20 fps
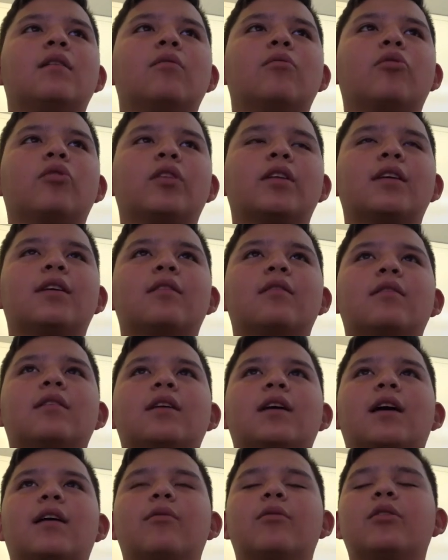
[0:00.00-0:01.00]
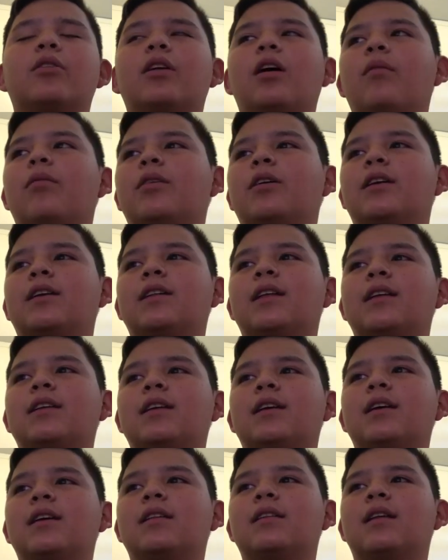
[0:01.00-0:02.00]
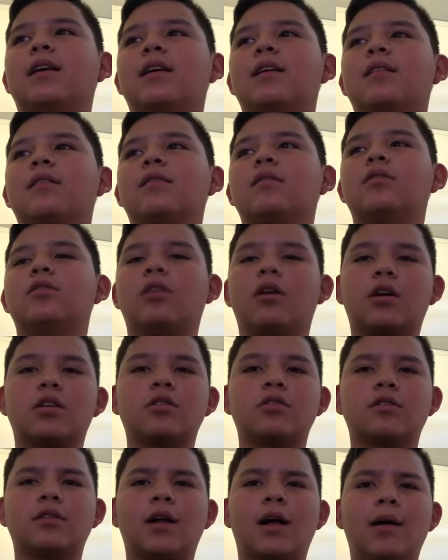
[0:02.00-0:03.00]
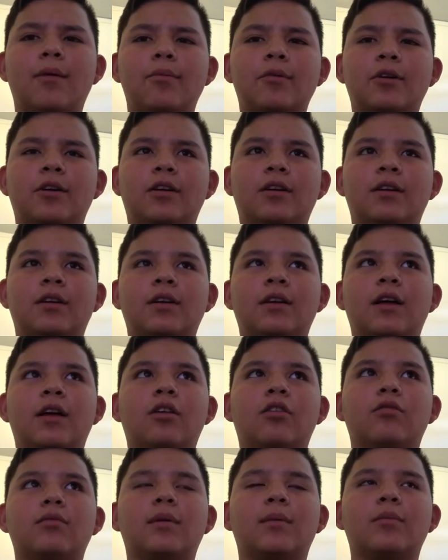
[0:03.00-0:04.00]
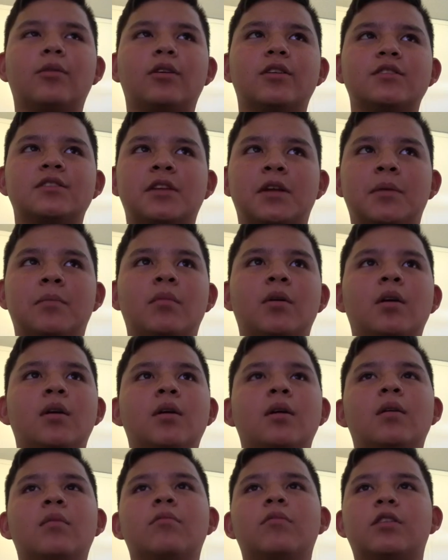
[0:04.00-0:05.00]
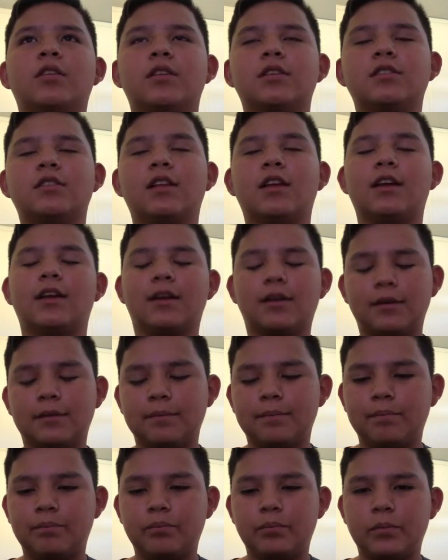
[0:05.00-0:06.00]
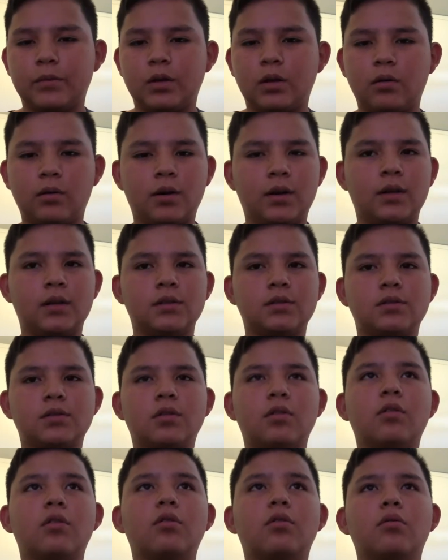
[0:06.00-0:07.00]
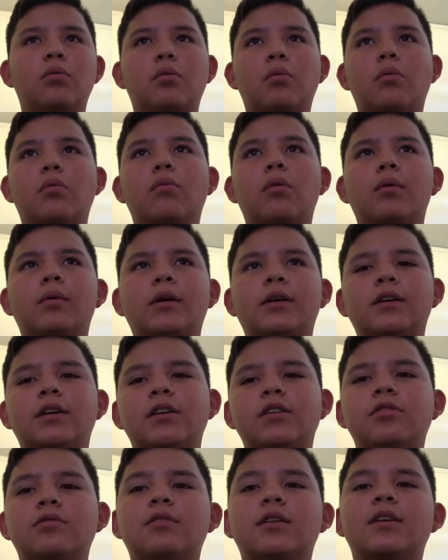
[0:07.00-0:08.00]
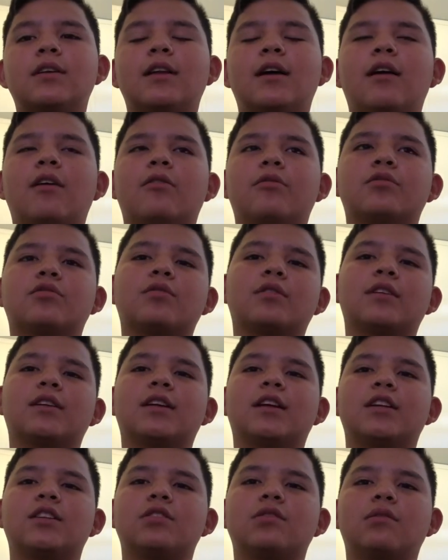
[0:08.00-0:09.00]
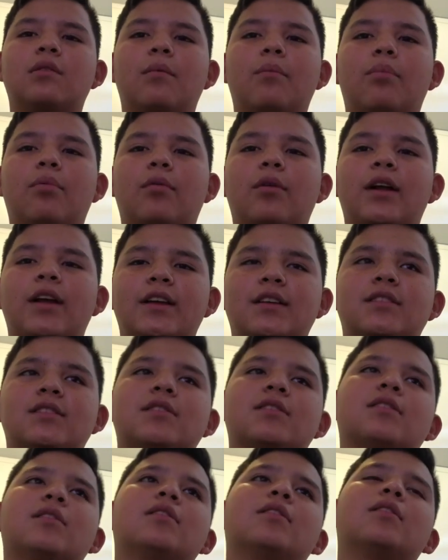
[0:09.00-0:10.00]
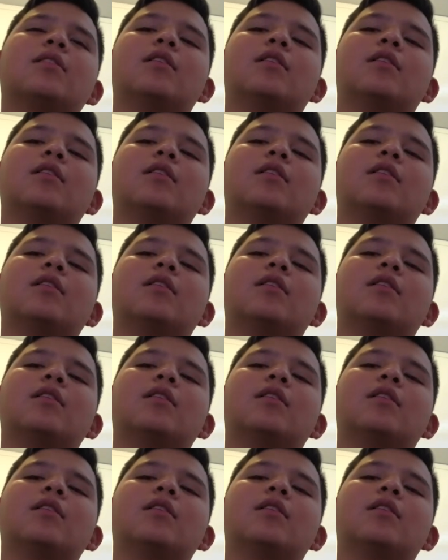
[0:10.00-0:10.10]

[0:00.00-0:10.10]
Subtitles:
Well, we go to Albuquerque that day, and that doctor in Albuquerque, I don't remember his name, but he's like, alright, so what we're gonna do right now is we're gonna get you a brace.